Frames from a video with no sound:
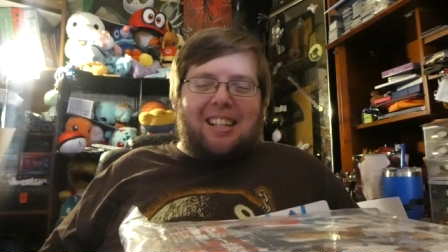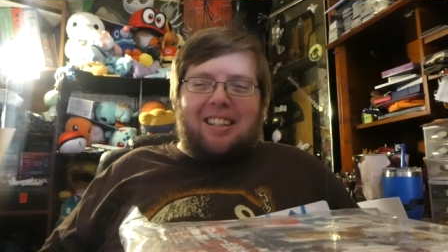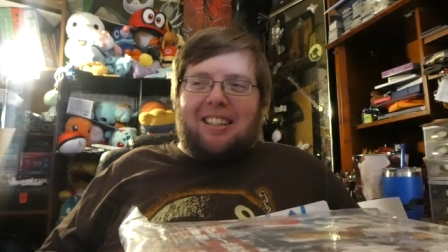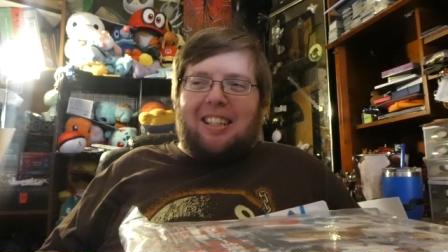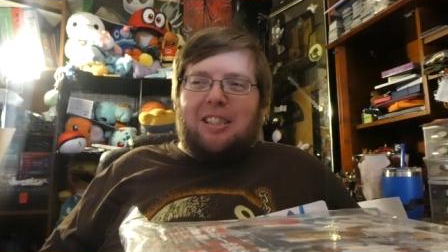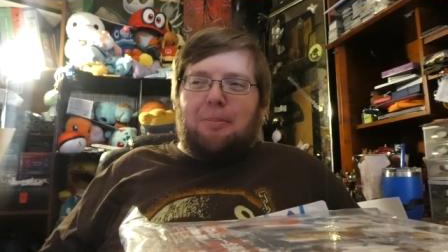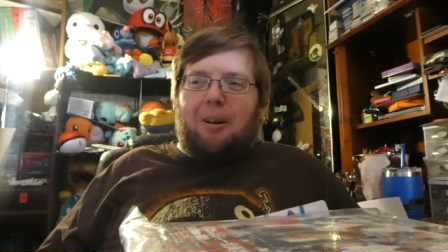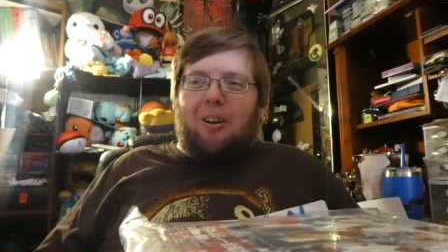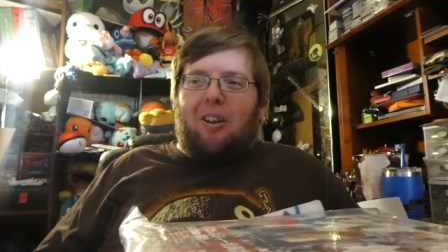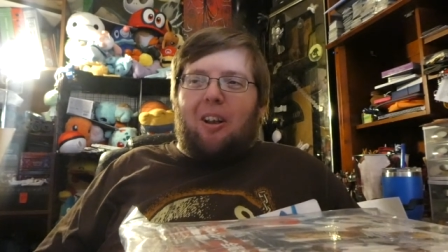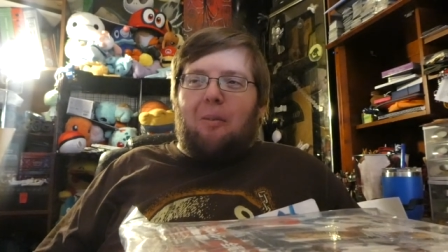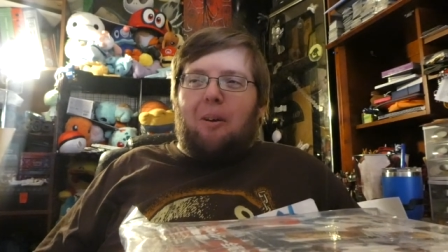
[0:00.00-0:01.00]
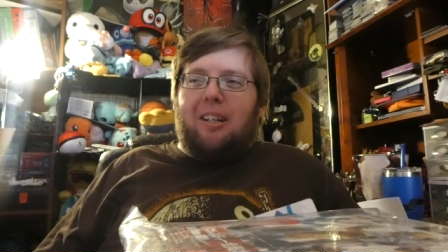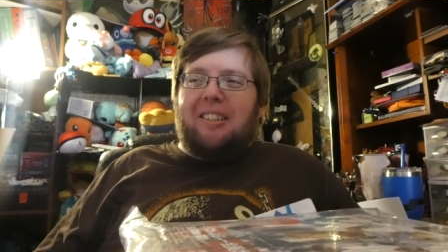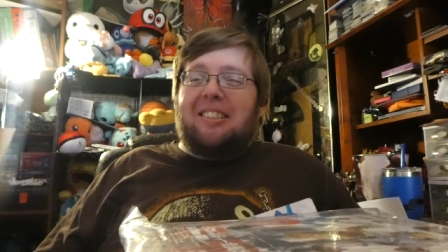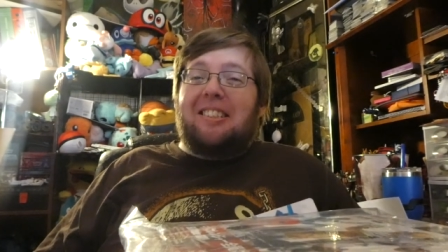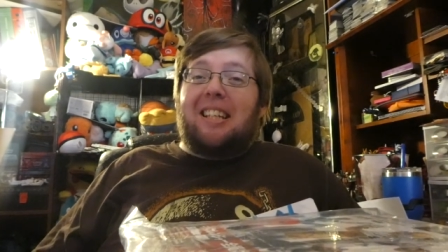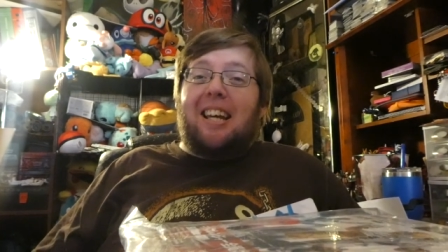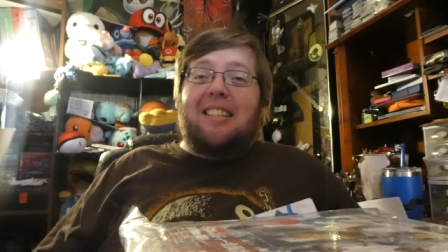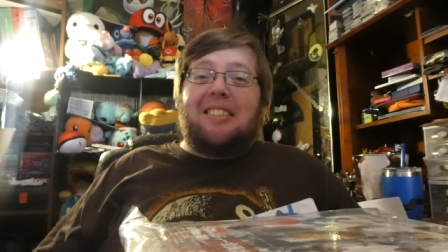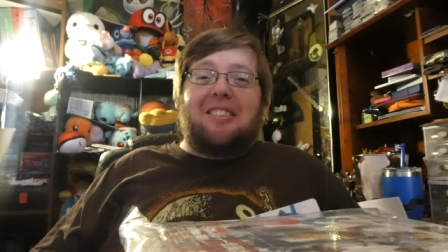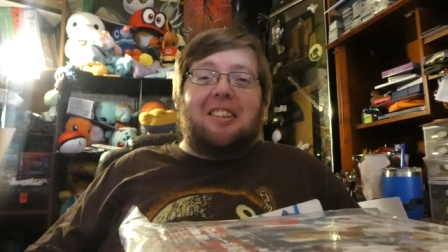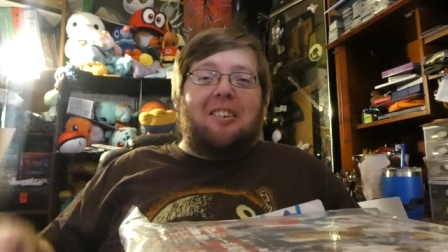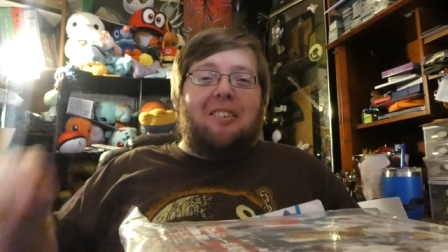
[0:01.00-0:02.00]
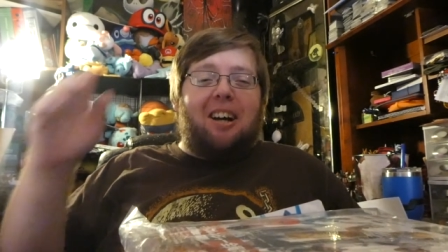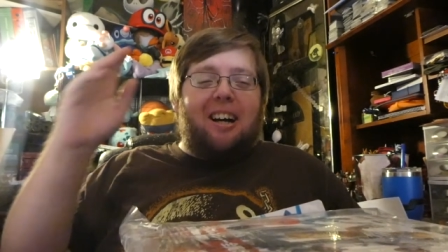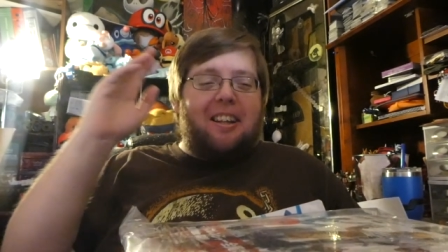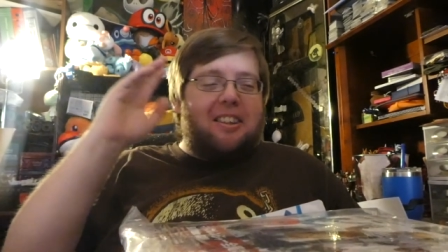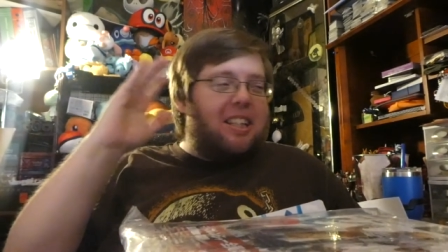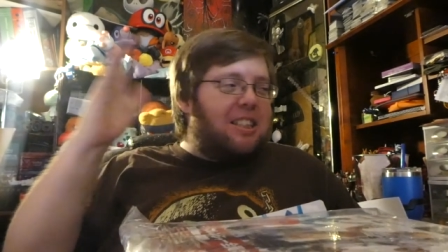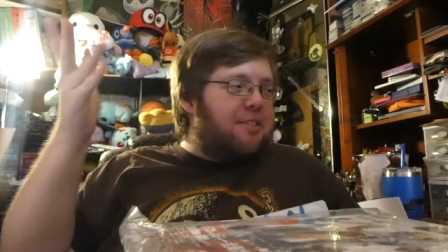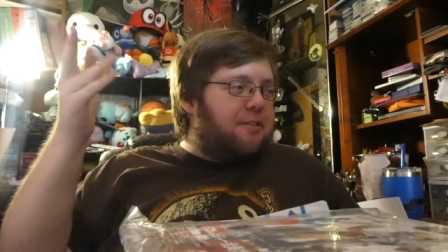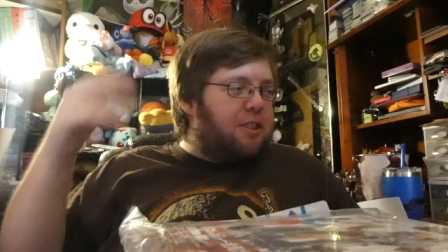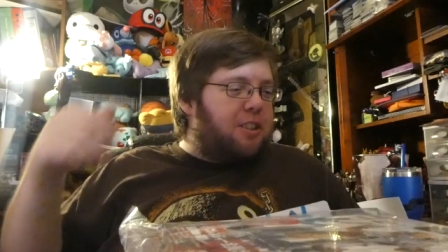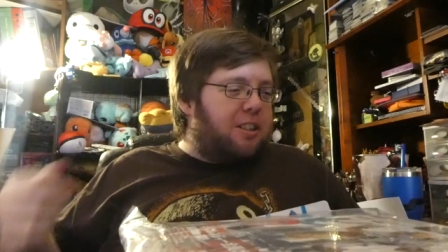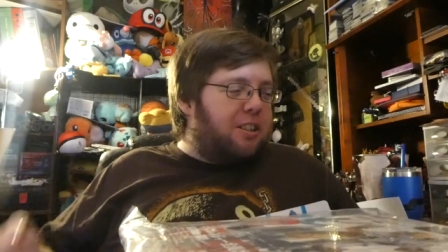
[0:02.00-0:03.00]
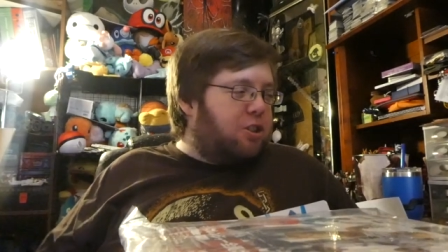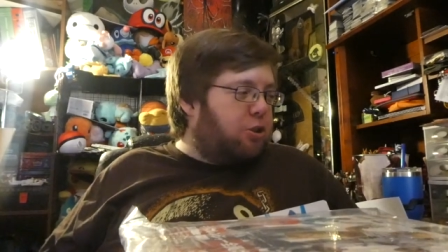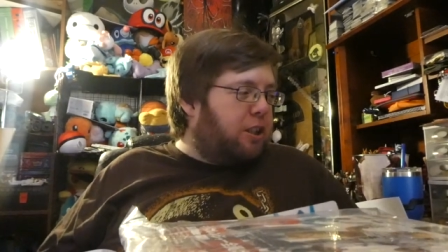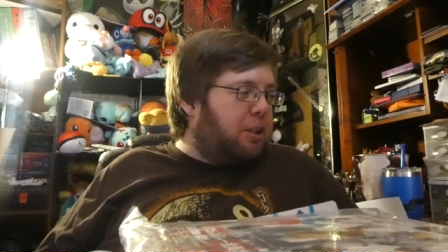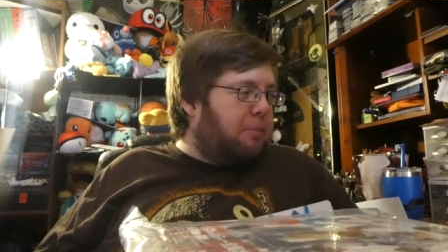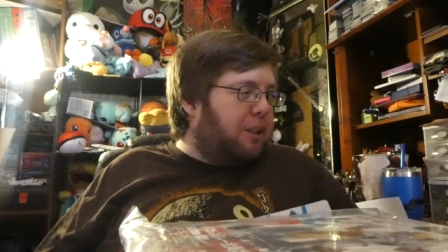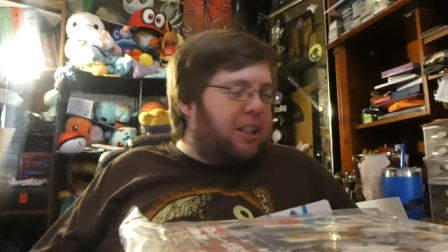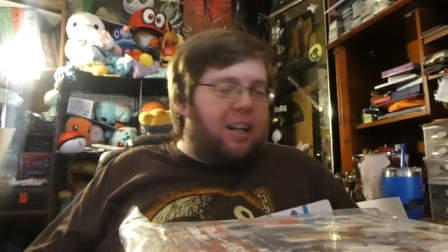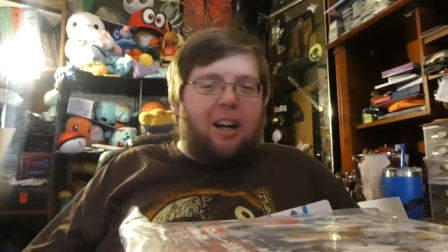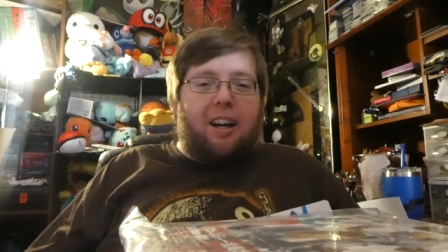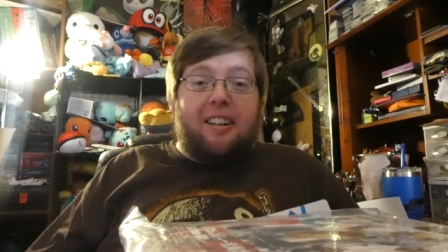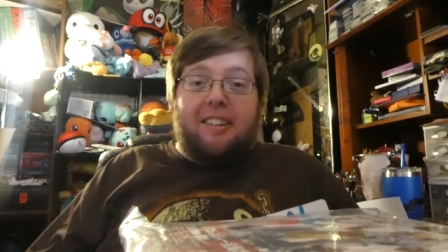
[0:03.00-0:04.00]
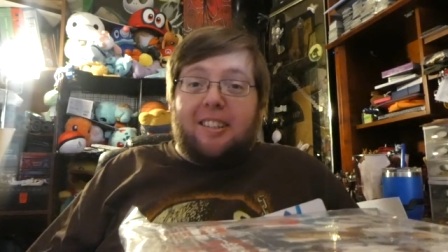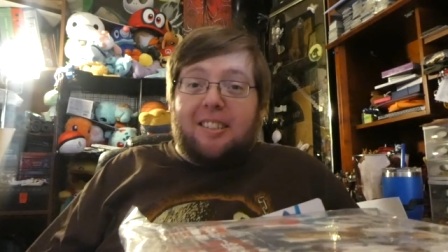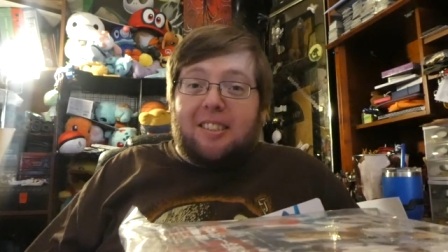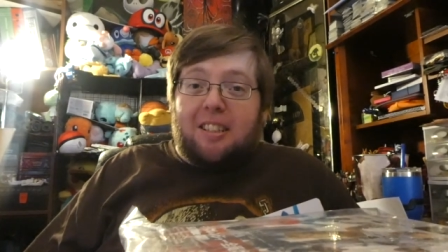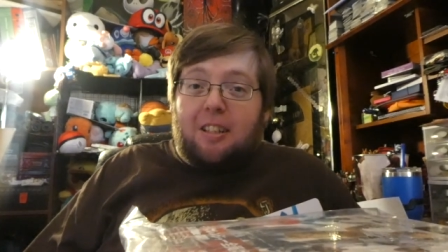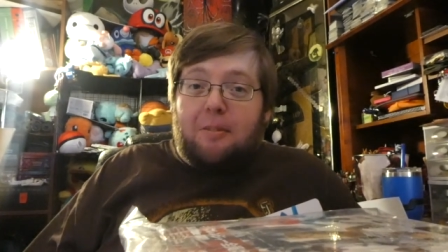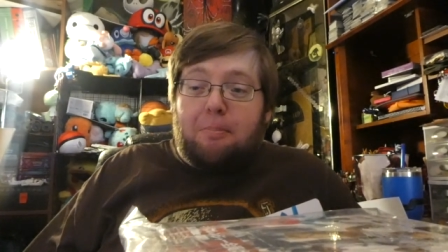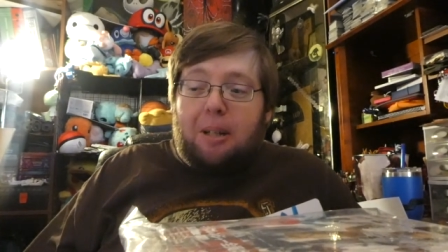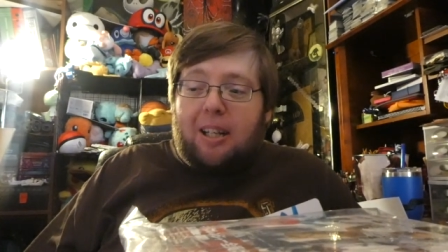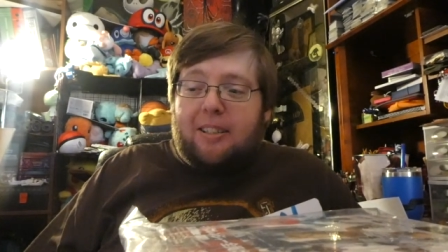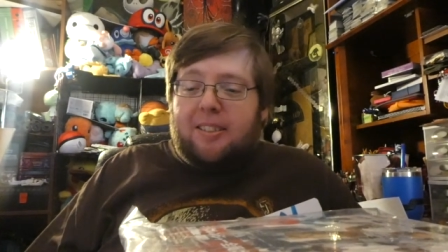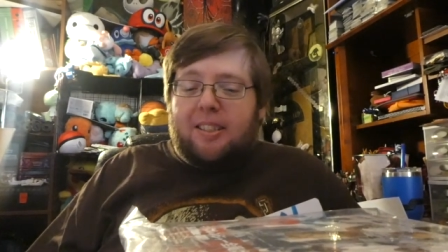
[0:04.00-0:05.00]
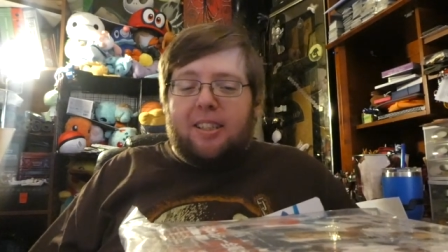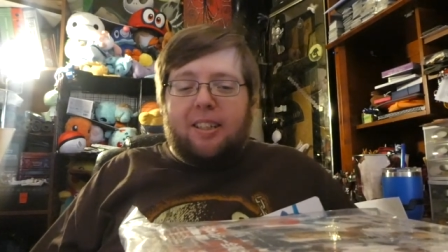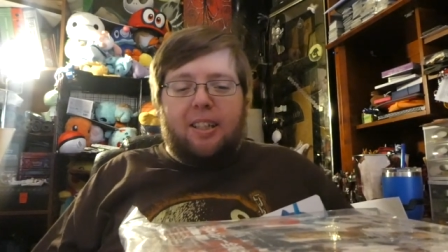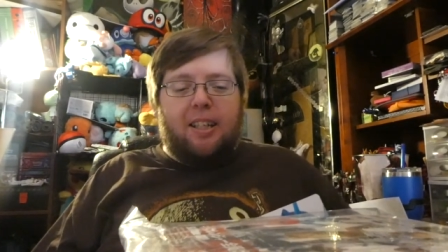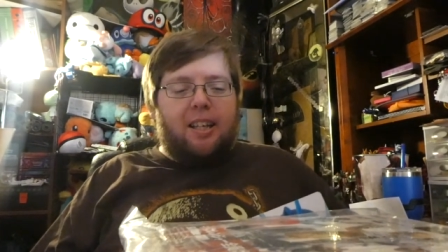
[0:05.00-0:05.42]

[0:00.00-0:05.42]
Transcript: I think that's about all I wanted to say, so uh, thanks for joining me on this unboxing,